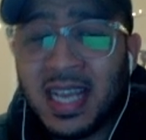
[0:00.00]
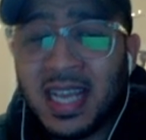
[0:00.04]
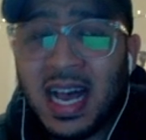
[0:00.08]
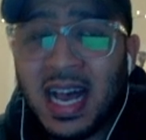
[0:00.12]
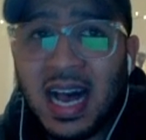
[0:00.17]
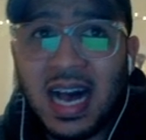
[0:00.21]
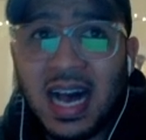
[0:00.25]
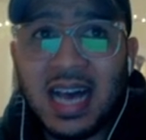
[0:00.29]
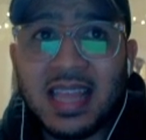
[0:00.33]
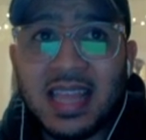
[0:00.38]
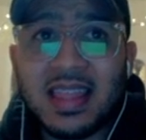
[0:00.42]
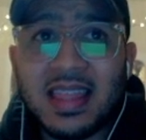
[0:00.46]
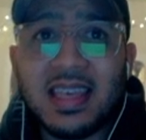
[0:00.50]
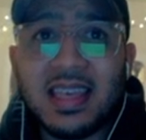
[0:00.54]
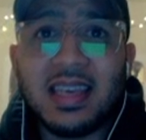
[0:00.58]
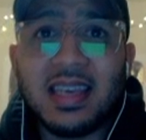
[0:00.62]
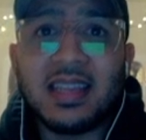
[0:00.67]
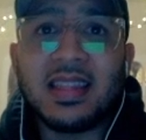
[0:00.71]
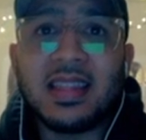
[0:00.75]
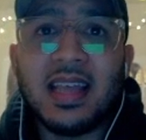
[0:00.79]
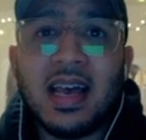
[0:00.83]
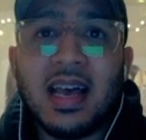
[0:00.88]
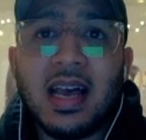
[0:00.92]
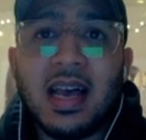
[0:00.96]
I think
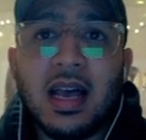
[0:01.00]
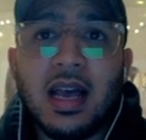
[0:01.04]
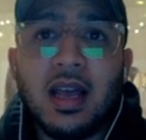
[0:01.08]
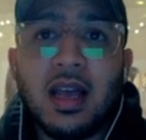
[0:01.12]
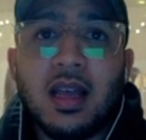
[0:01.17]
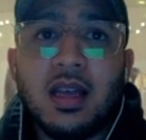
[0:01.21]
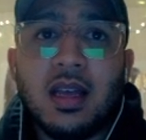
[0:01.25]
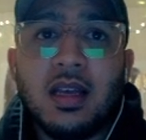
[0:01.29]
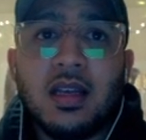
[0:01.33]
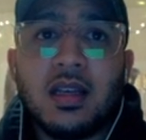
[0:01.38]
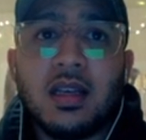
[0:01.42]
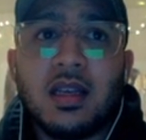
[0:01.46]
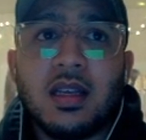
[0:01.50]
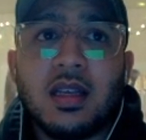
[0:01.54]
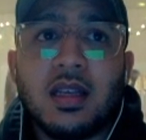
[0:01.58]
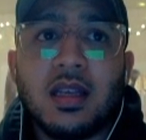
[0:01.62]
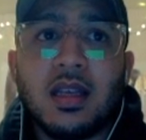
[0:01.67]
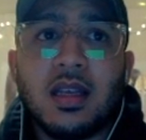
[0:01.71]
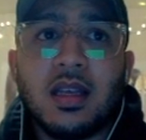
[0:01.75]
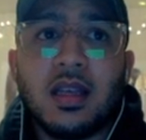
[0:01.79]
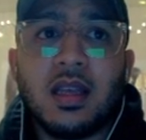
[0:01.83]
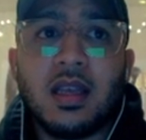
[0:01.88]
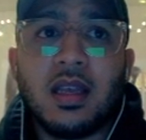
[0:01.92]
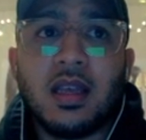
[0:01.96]
that
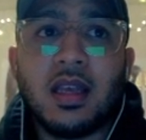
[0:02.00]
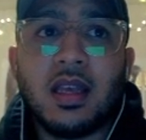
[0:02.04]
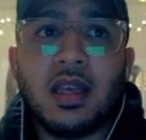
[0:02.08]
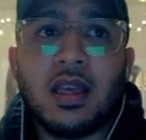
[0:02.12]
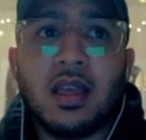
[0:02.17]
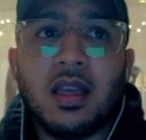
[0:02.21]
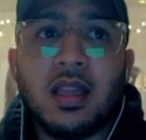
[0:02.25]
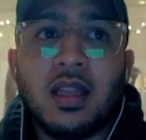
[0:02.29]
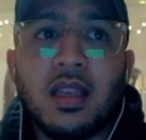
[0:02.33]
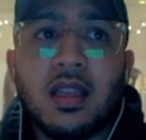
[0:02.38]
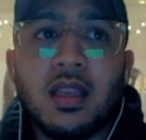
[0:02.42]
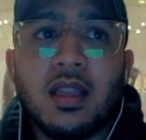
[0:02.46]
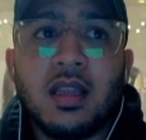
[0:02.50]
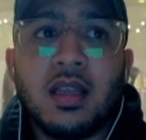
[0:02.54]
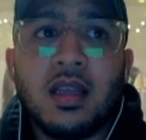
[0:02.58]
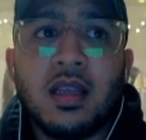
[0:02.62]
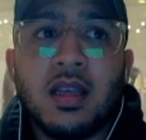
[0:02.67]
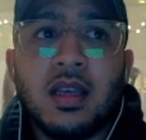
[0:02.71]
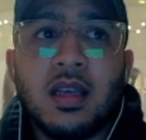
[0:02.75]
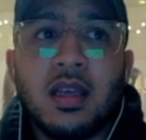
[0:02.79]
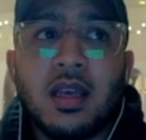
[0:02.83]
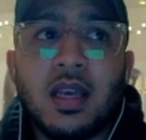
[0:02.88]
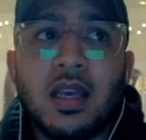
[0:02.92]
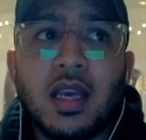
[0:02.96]
it
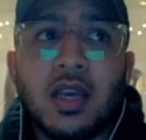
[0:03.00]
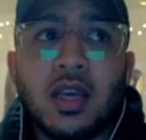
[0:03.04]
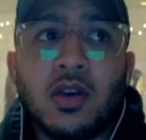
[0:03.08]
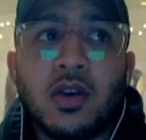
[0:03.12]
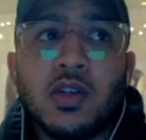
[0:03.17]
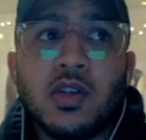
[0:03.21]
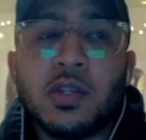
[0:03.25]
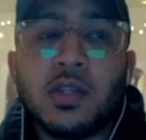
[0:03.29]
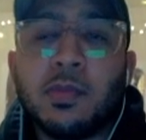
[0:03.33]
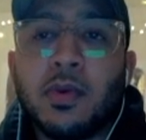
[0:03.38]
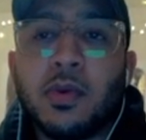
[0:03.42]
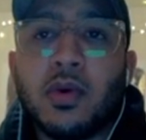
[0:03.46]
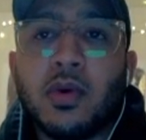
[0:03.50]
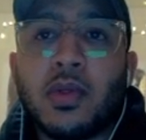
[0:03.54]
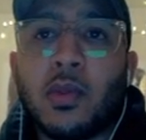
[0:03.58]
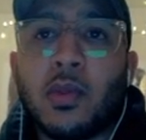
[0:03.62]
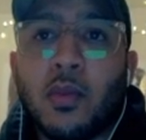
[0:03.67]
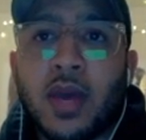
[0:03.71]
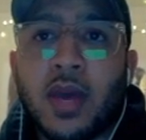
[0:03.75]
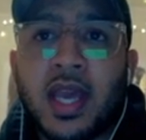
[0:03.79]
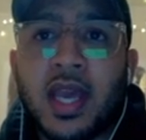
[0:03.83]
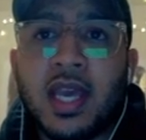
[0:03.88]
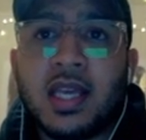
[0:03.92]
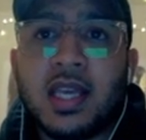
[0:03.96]
goes both
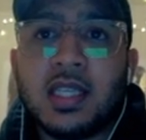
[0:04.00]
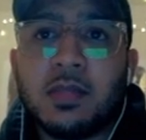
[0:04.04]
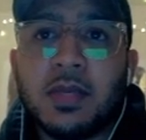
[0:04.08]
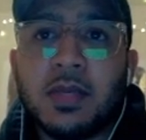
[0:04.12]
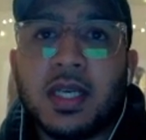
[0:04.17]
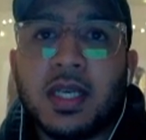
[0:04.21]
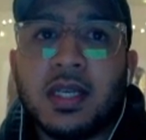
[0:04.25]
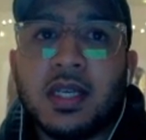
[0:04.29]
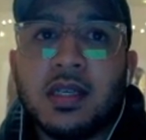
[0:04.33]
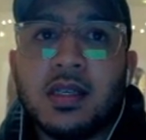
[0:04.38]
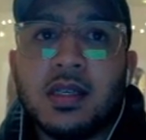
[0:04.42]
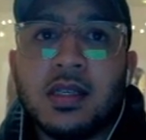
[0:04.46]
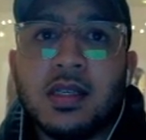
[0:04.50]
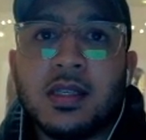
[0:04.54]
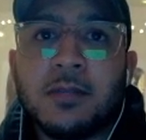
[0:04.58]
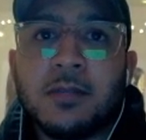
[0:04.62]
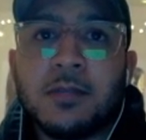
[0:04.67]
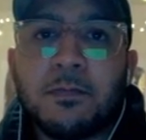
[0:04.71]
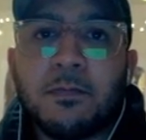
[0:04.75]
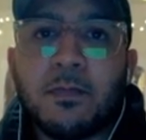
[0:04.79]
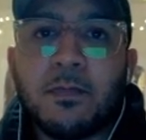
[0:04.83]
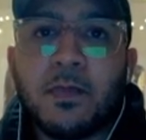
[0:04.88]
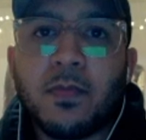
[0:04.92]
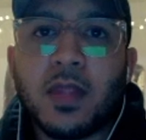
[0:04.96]
ways, because
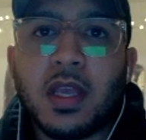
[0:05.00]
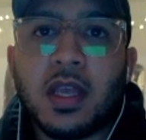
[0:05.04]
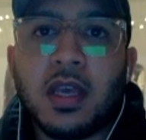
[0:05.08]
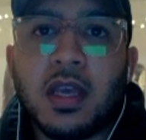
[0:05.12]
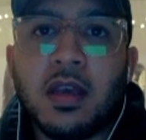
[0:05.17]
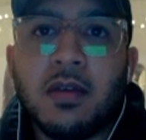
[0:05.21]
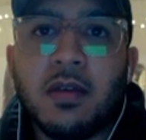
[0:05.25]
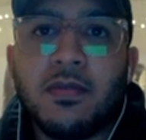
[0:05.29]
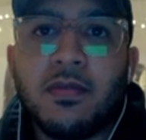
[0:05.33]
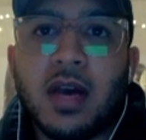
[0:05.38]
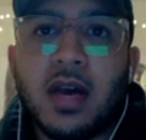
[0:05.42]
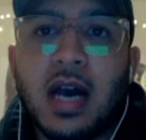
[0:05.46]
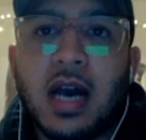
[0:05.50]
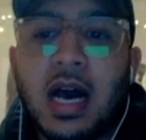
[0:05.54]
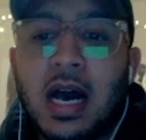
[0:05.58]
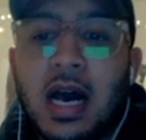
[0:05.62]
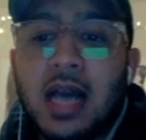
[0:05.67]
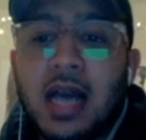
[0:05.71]
if I